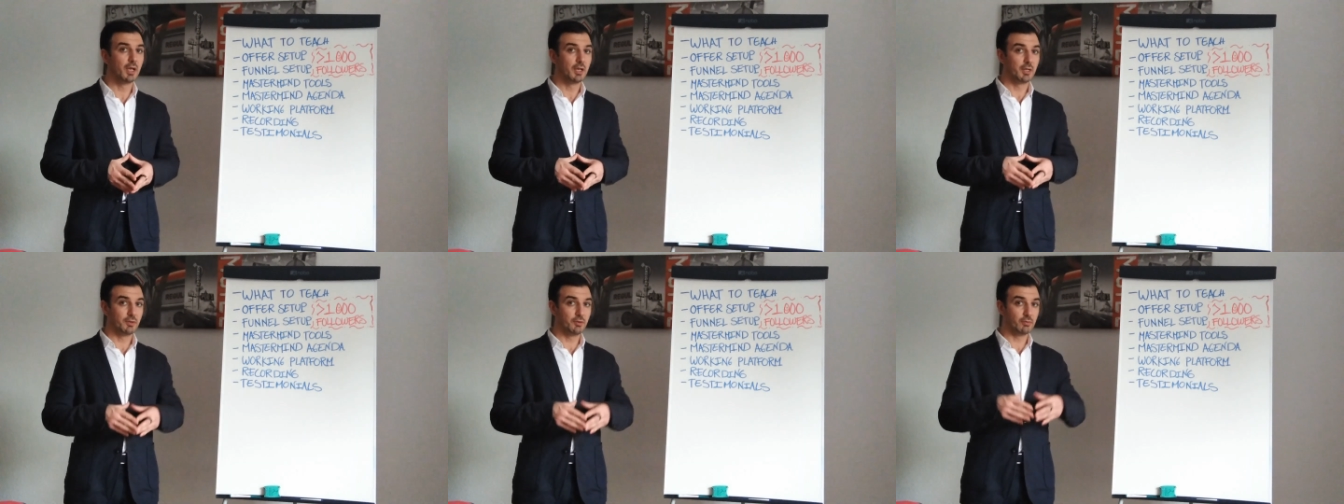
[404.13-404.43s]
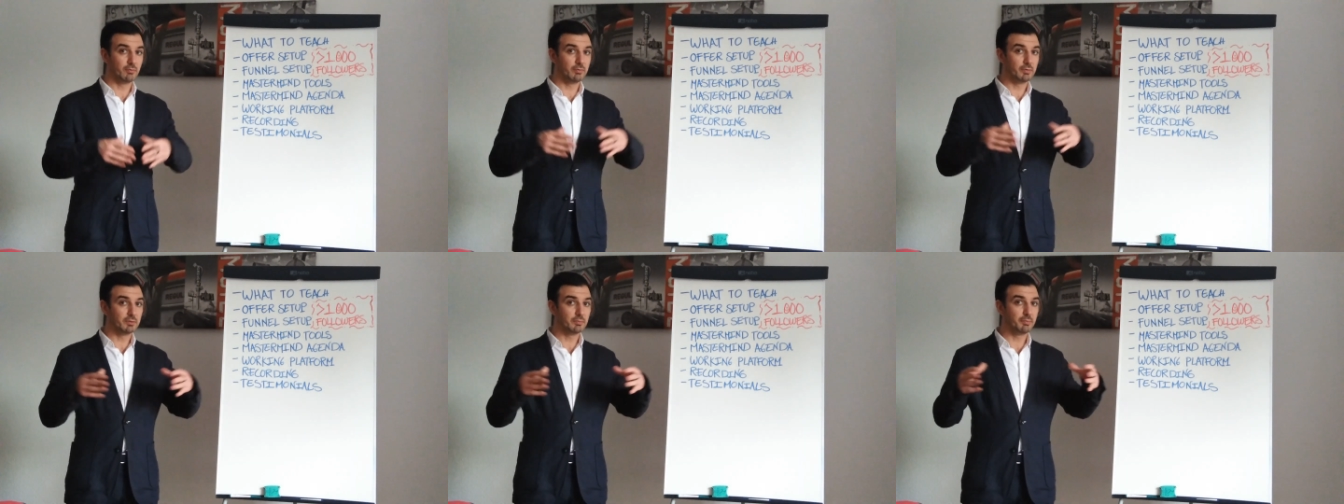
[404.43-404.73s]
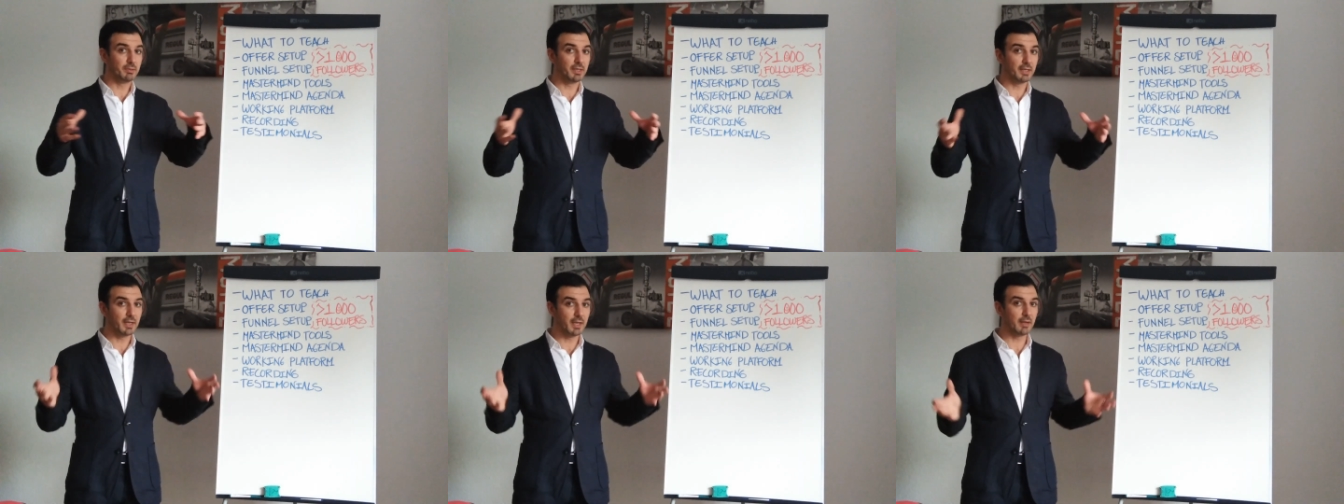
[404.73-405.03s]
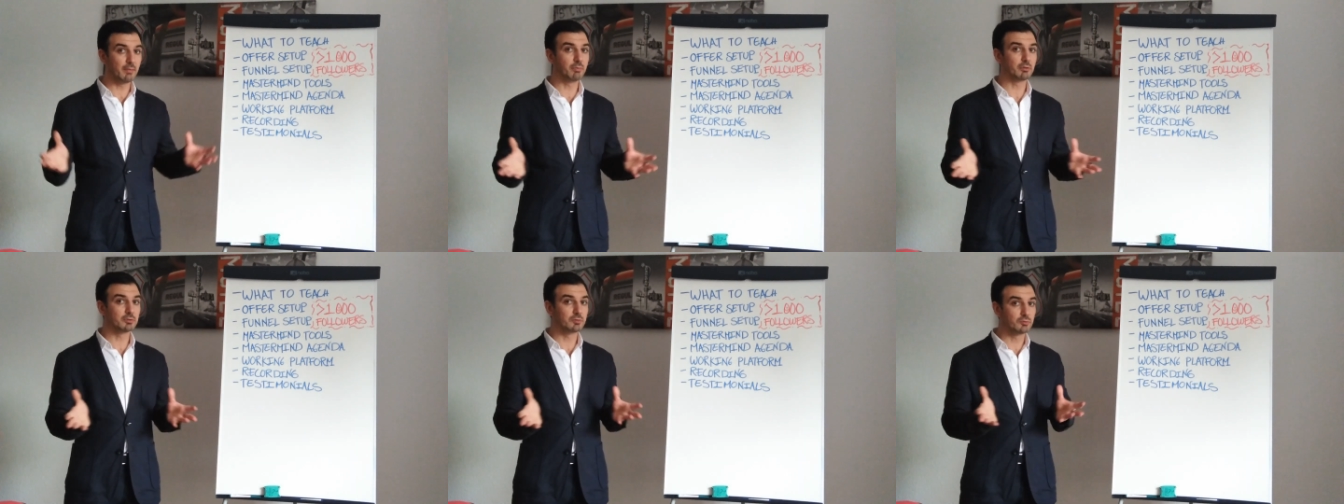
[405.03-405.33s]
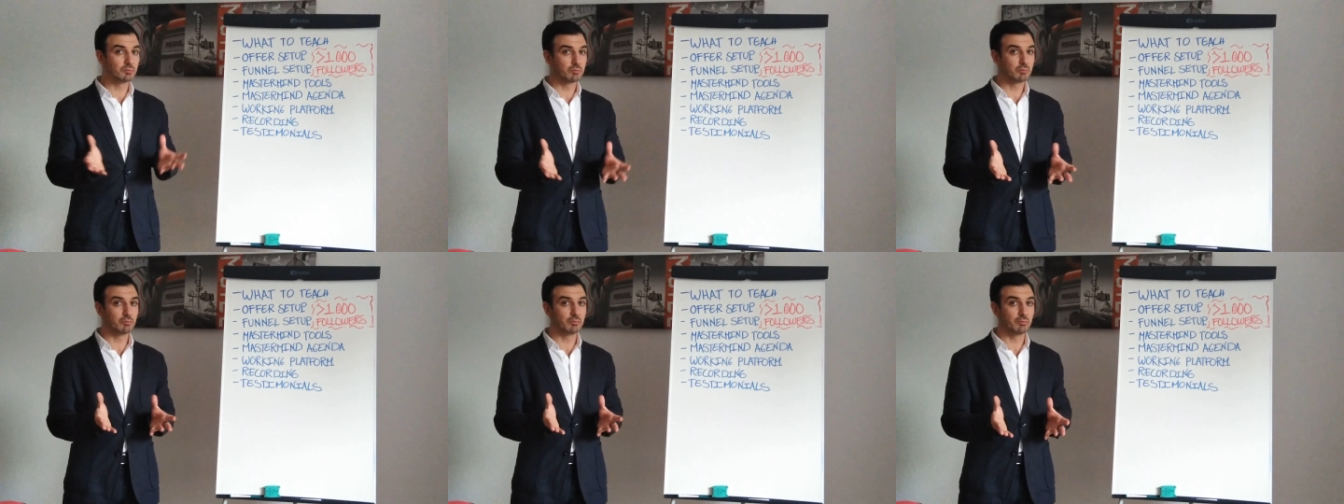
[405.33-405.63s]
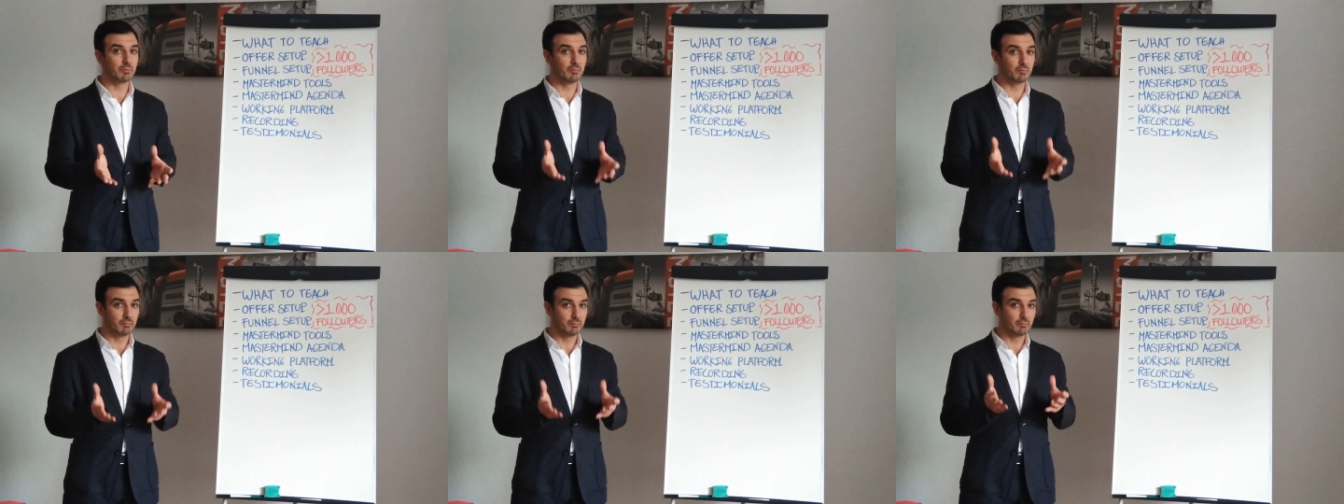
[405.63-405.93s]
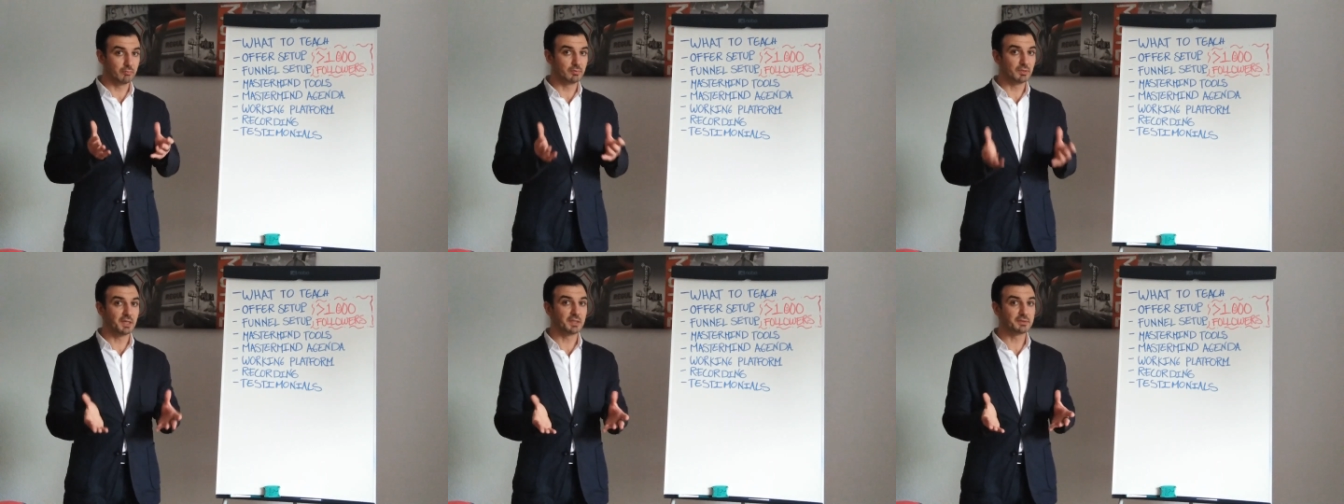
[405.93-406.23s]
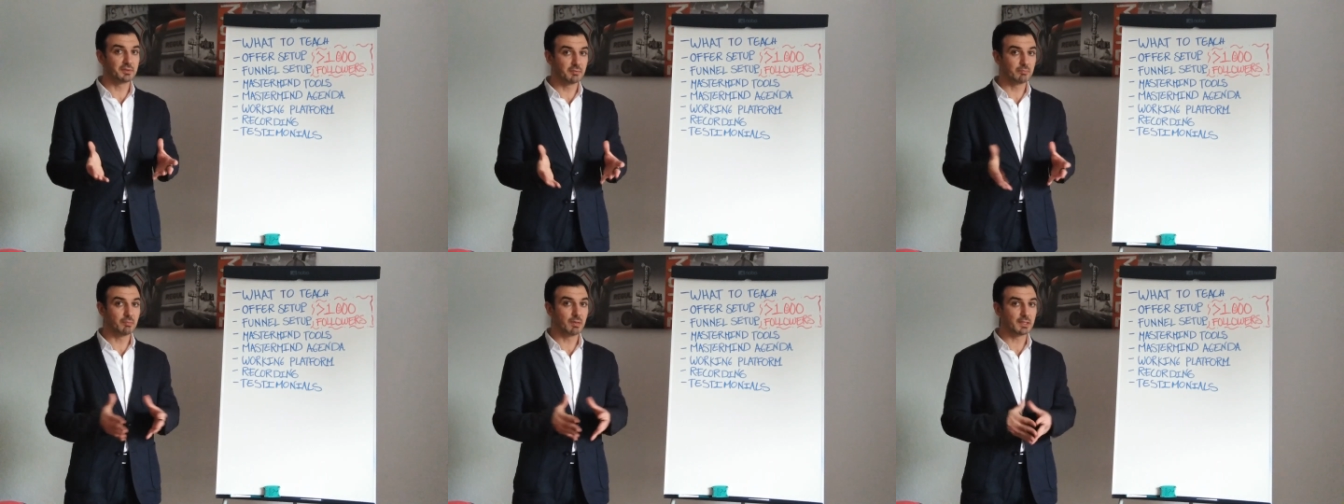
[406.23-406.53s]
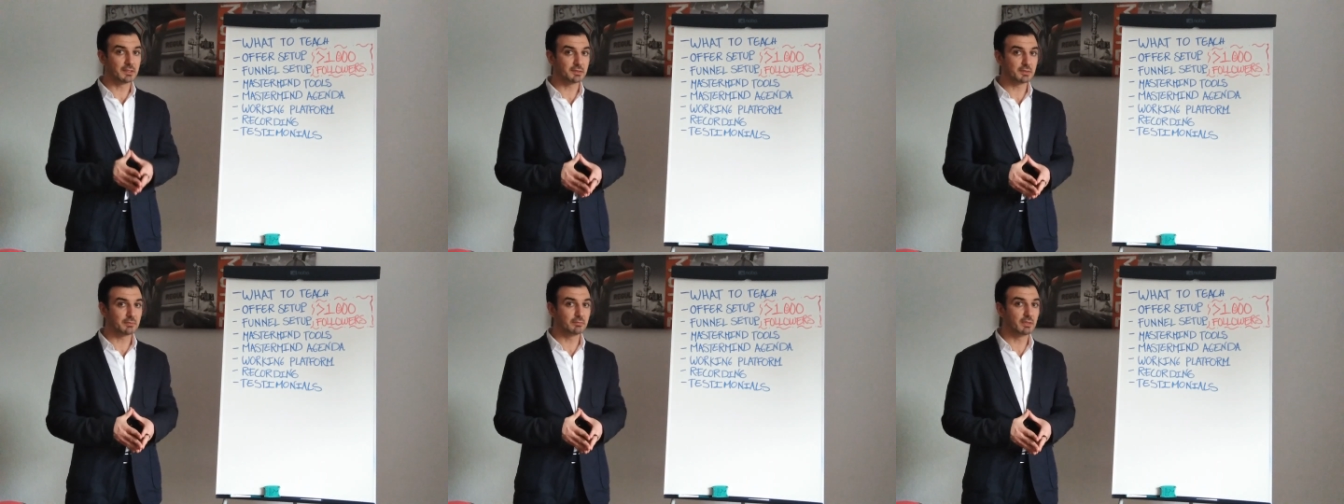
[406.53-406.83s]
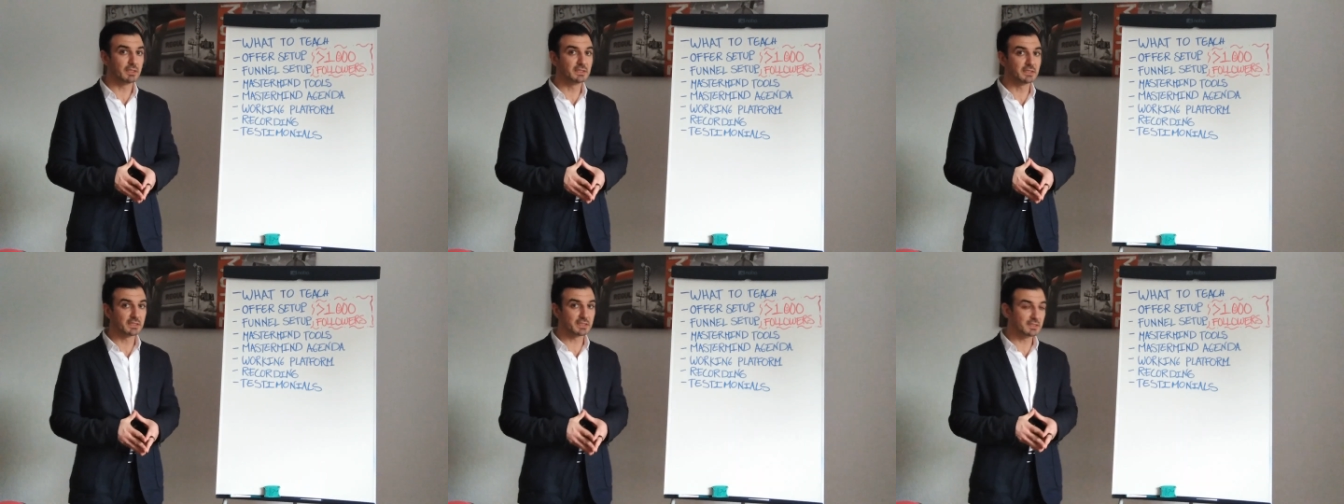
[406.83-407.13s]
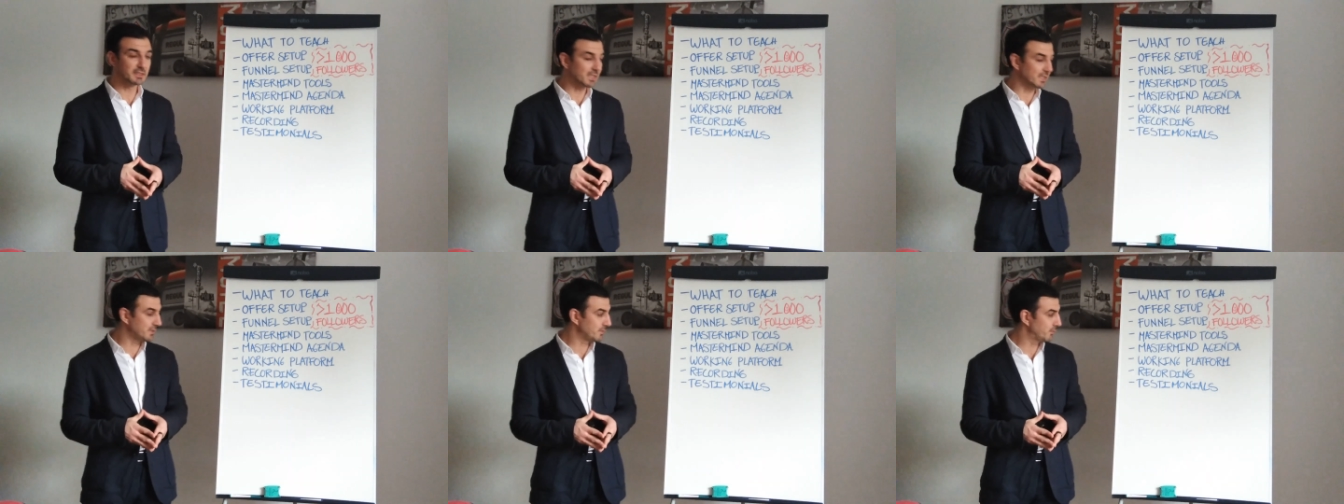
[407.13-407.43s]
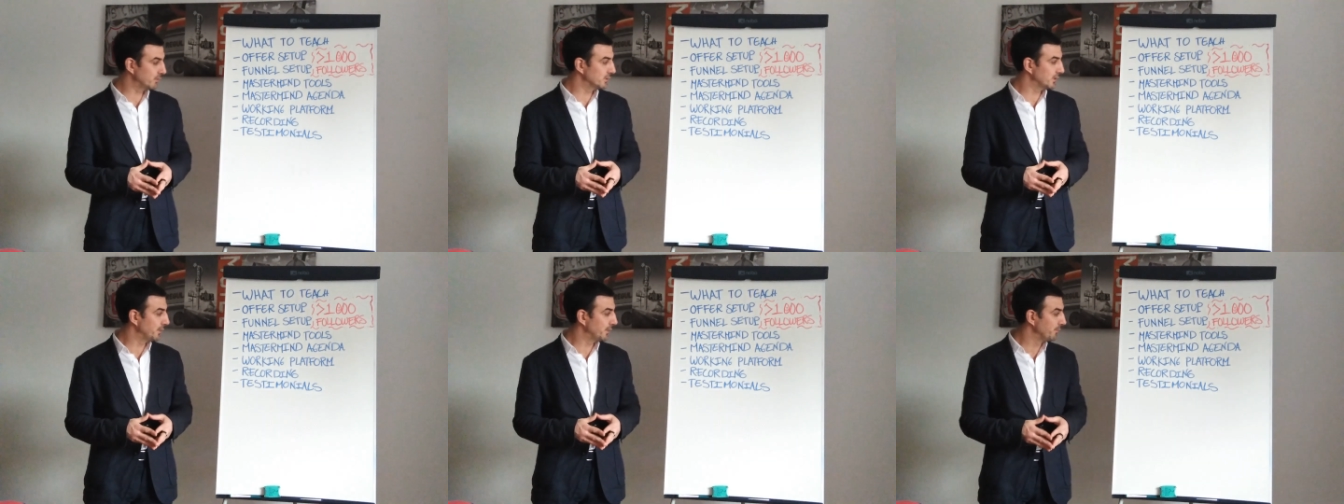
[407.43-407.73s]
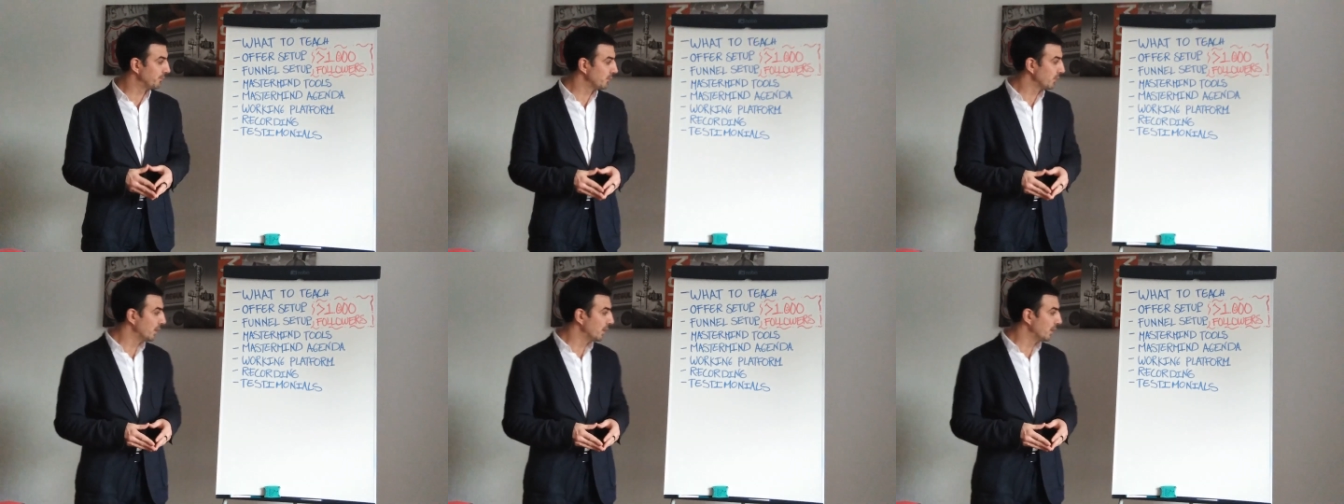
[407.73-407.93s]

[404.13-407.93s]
you will be able to run the mastermind successfully.